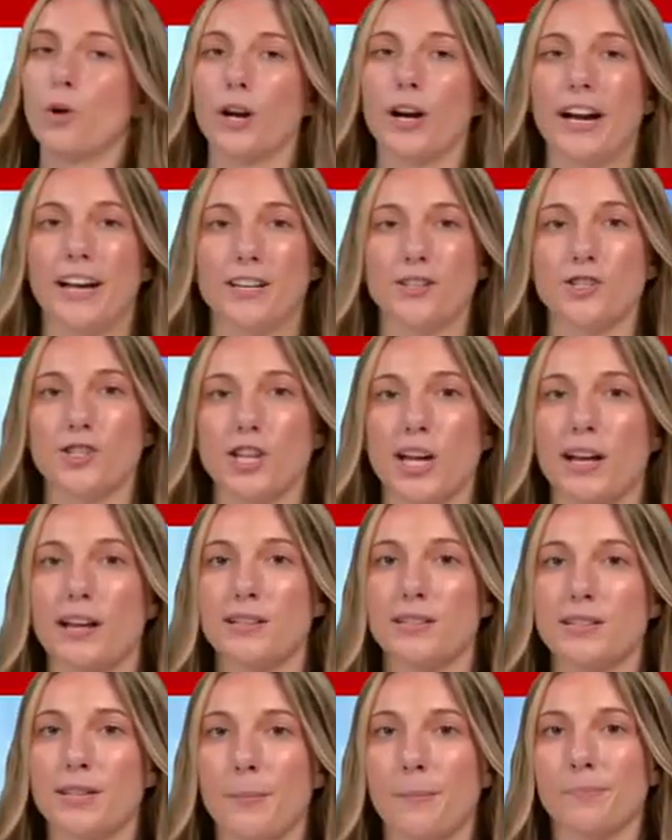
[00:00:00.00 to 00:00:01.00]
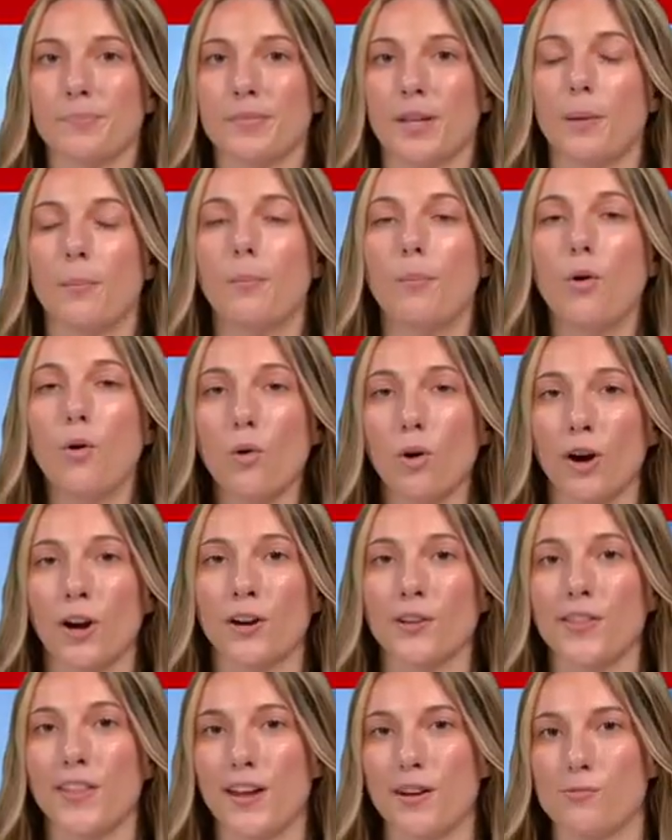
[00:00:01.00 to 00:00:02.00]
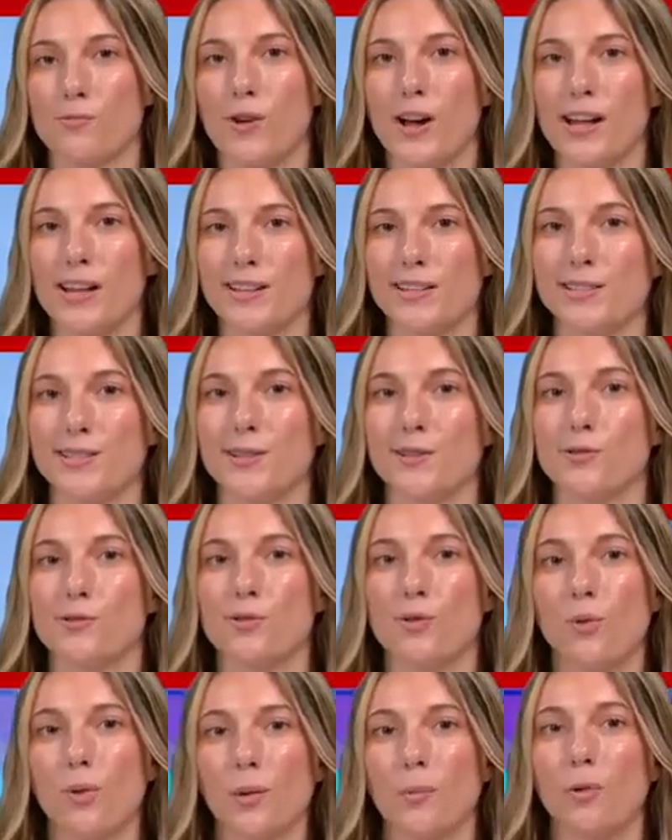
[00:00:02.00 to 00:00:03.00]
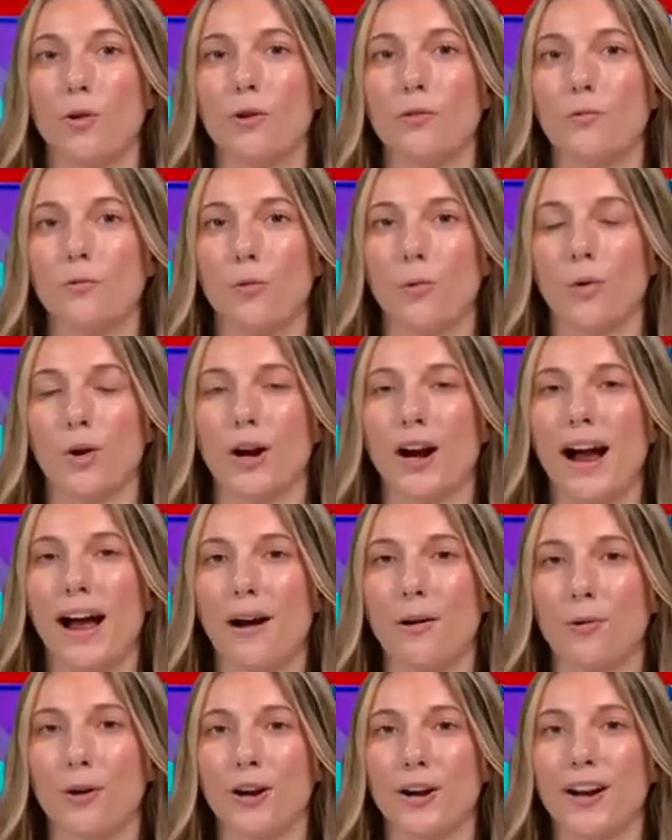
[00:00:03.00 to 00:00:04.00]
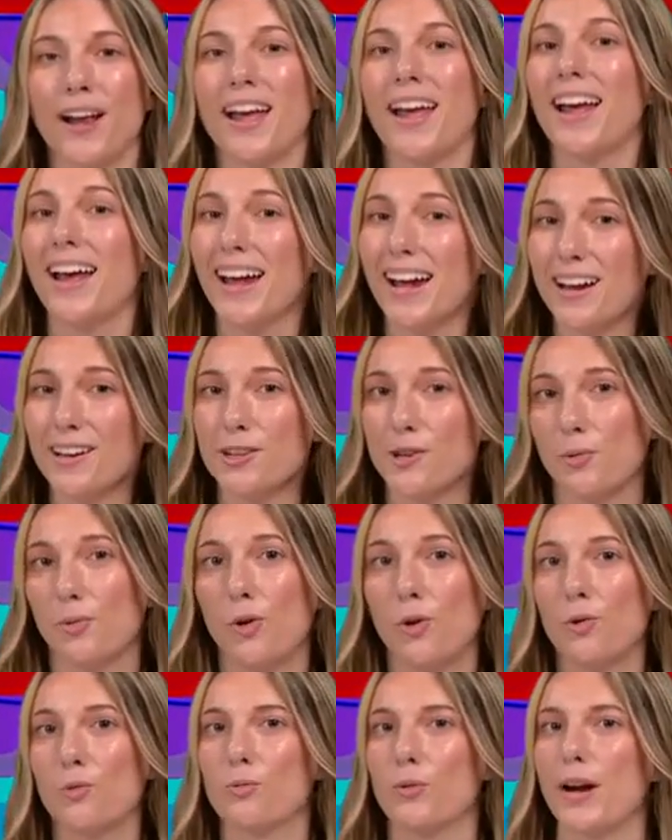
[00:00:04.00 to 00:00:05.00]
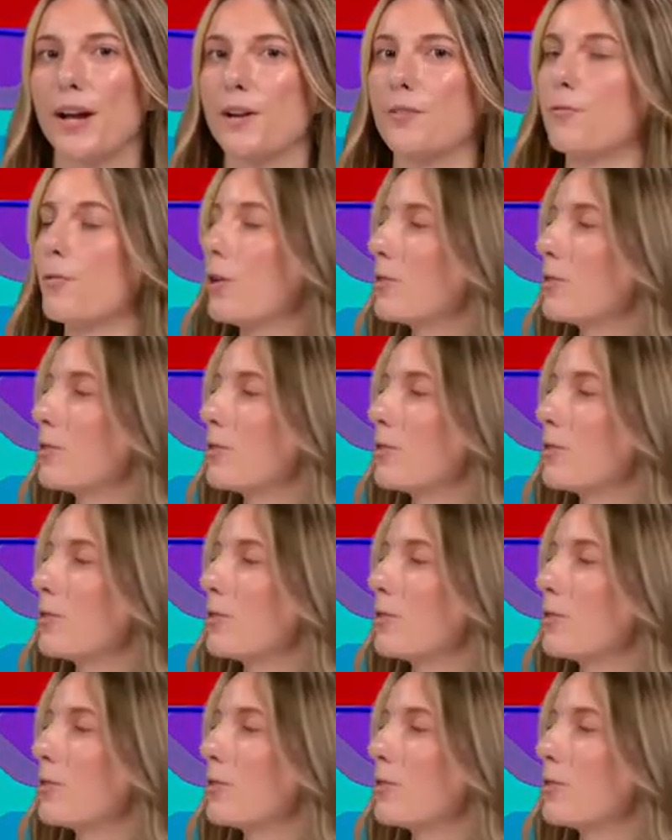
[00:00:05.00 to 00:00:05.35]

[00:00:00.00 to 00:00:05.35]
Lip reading: inches more than what is normal for our annual rainfall